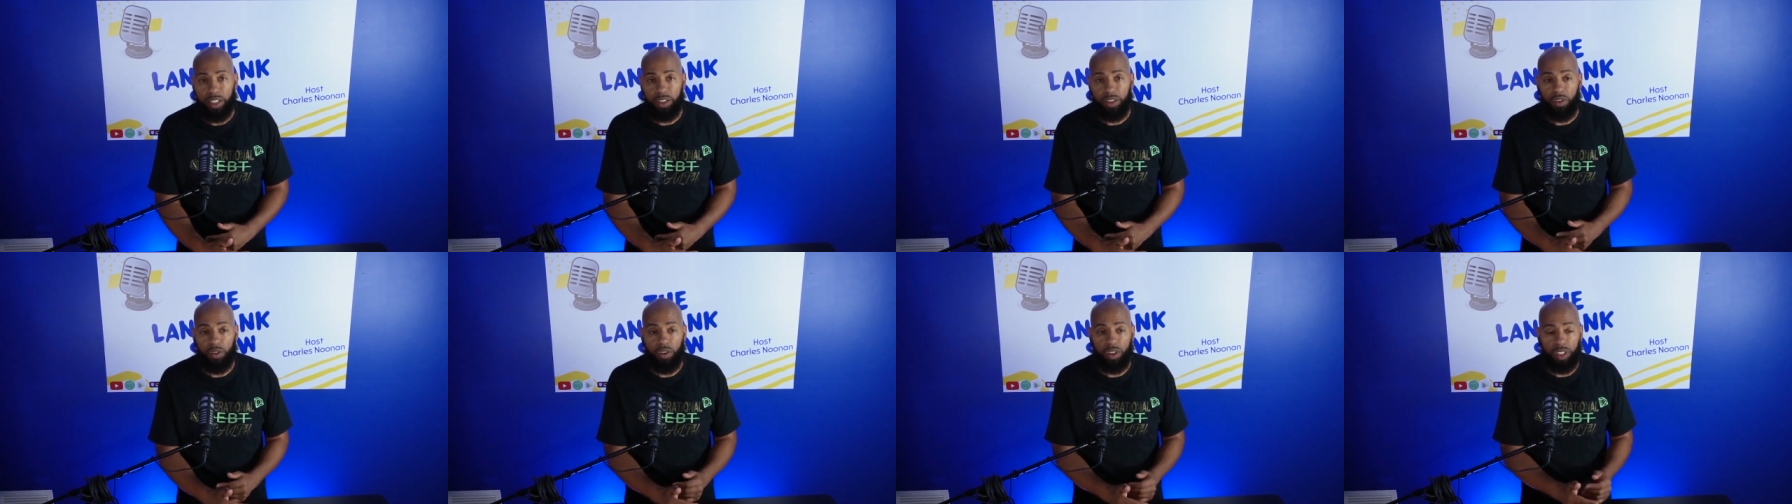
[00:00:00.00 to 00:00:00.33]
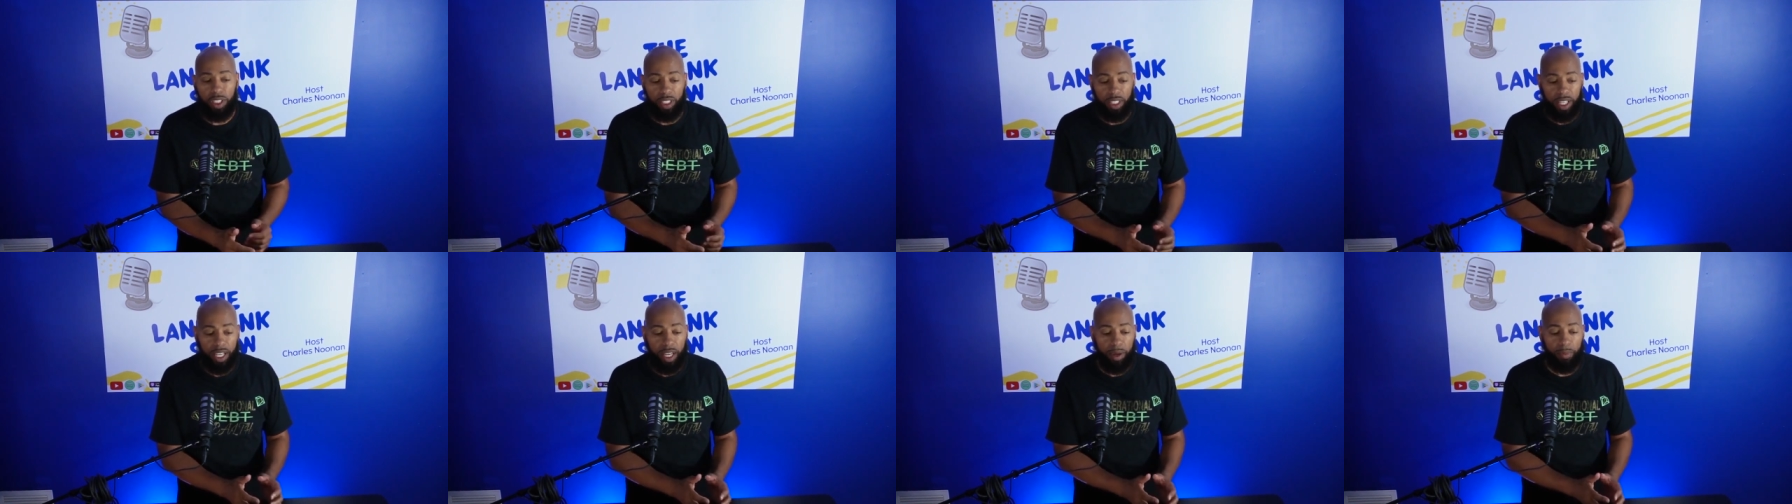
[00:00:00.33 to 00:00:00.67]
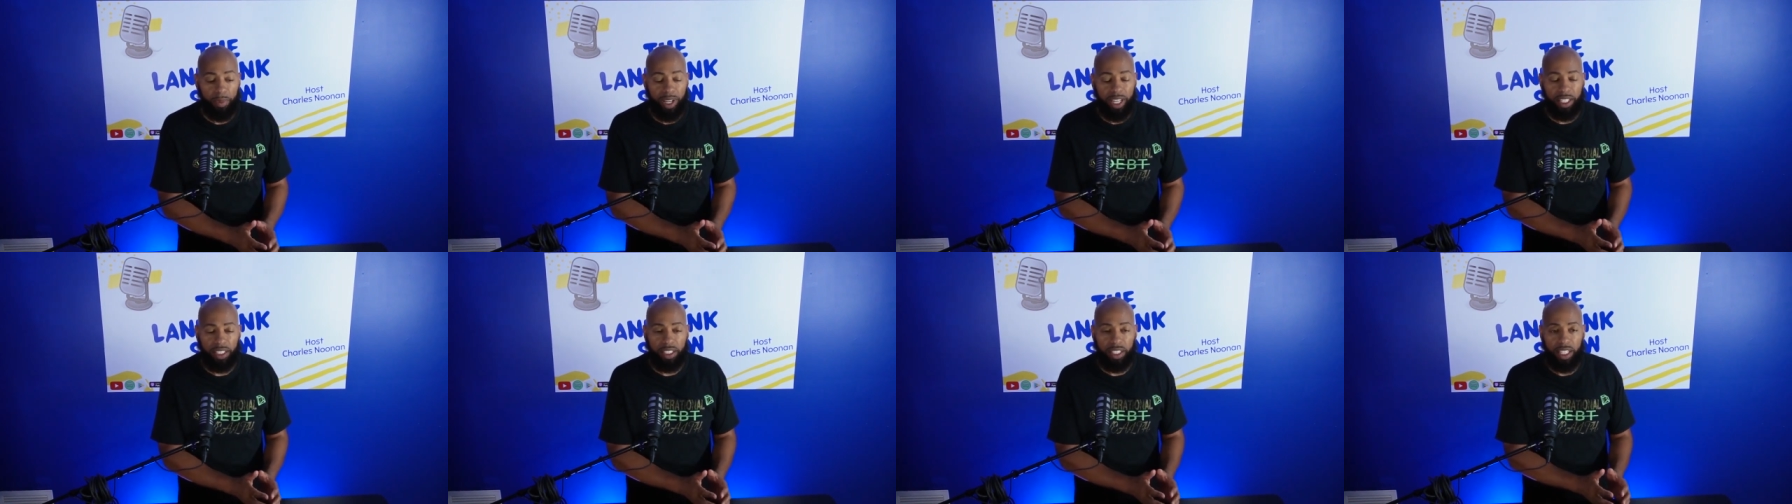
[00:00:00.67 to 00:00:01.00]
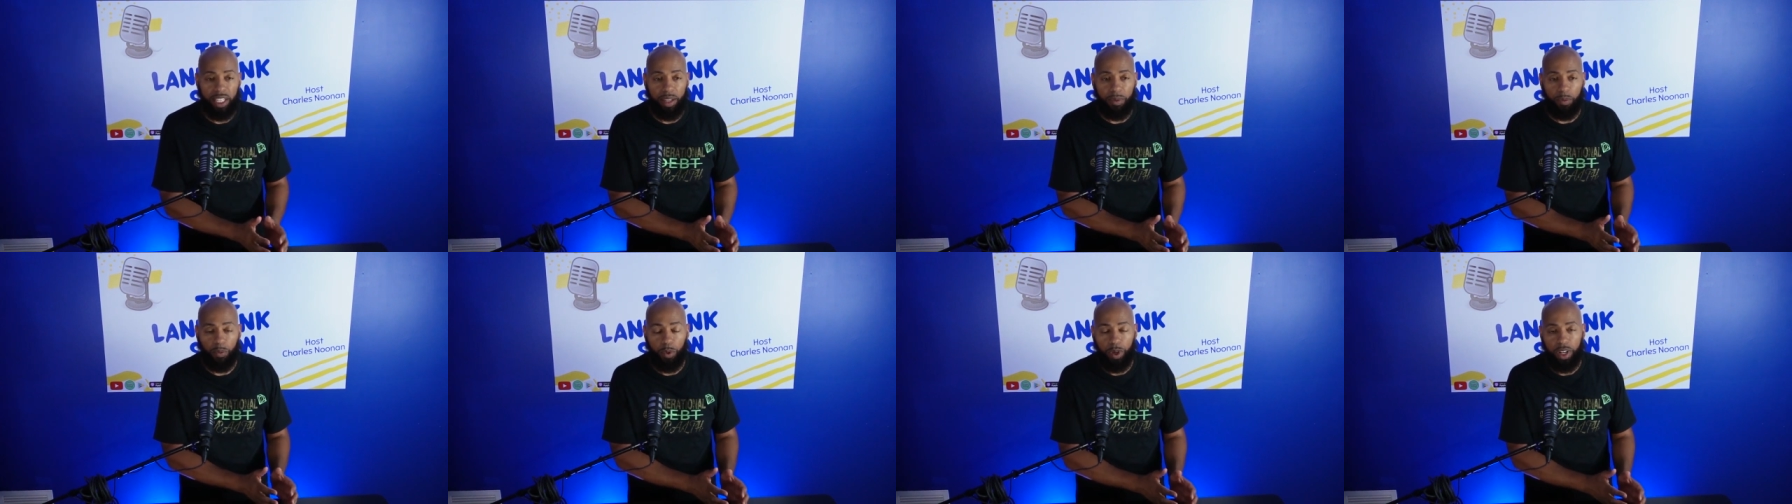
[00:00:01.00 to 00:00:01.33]
So on the land bank
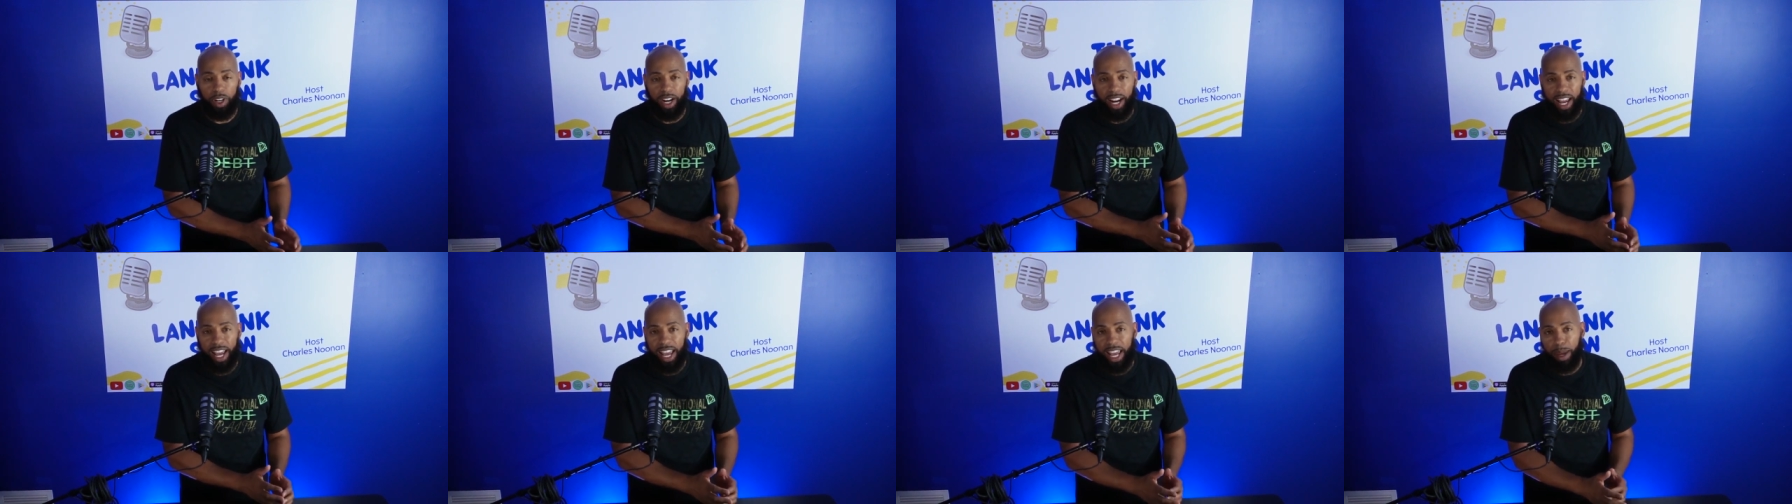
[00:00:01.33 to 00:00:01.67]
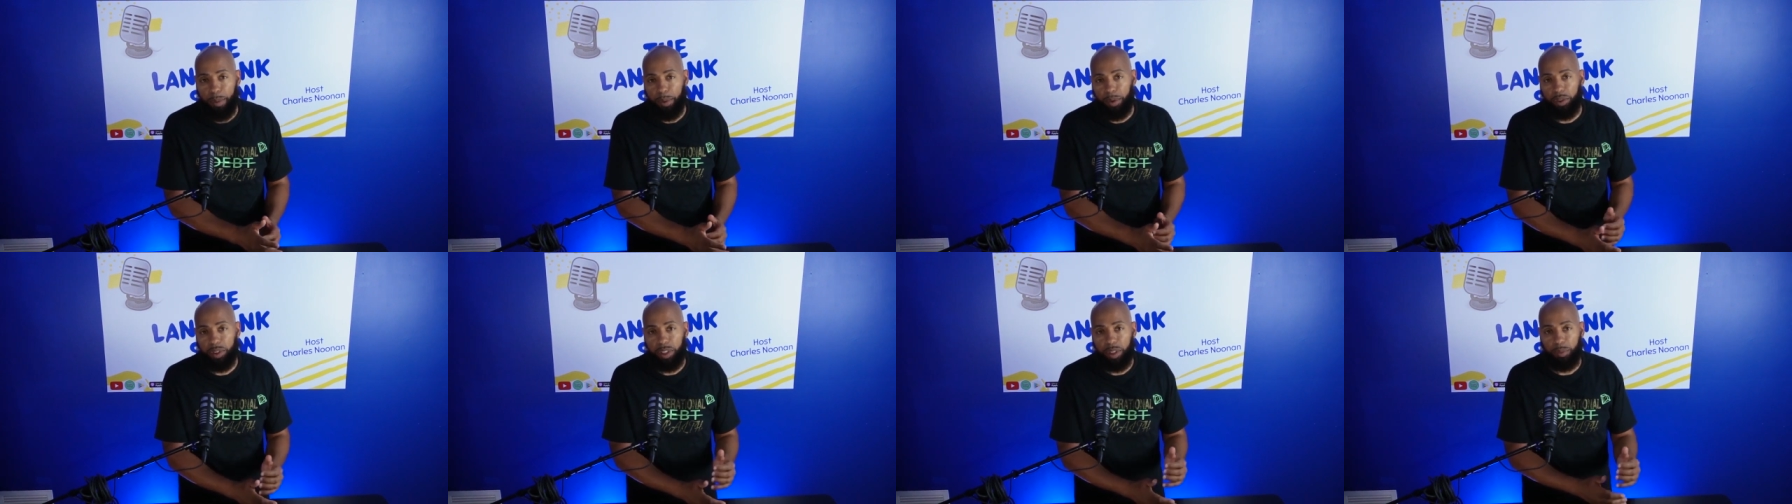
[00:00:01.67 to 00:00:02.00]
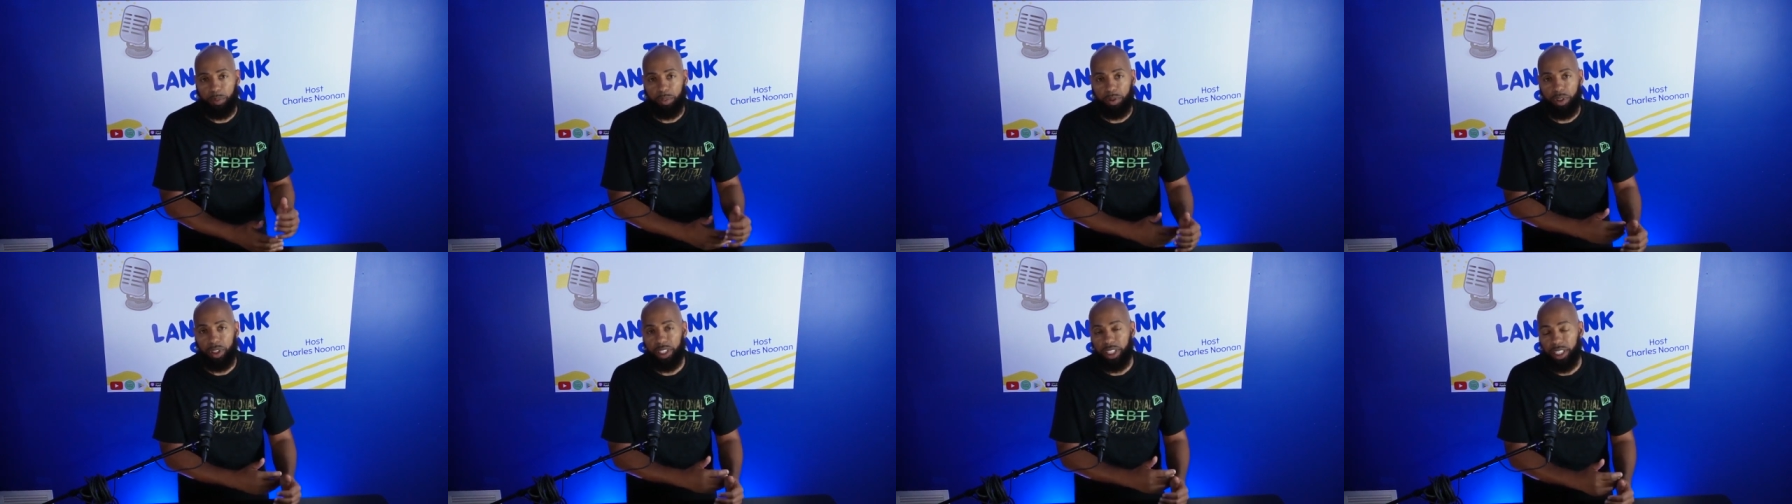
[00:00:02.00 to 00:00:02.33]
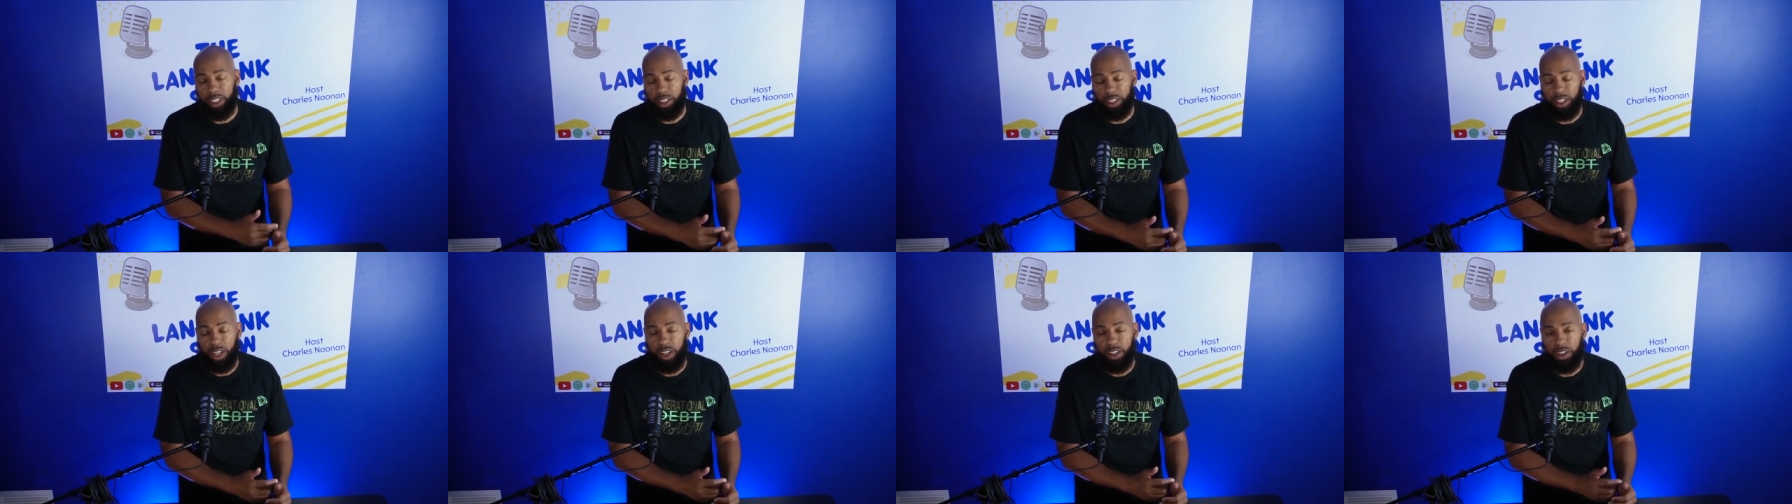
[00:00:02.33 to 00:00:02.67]
team, we're able to put
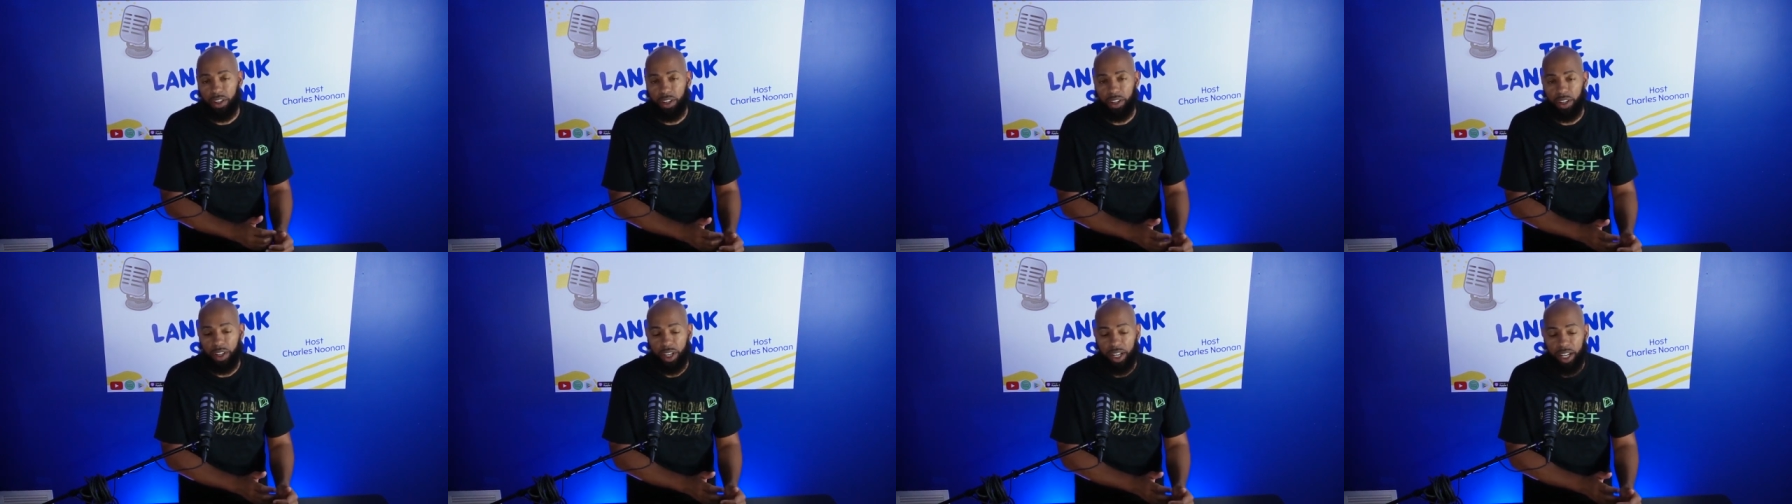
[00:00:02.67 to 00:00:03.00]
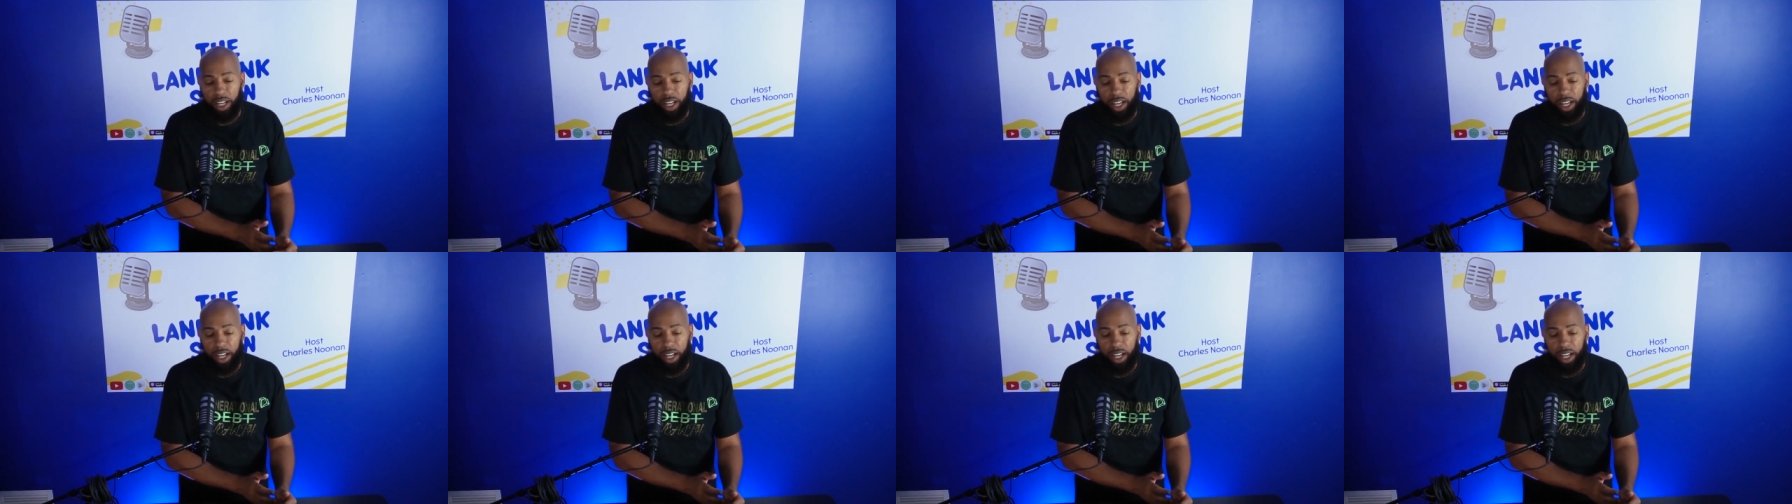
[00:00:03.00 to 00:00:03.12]
each other,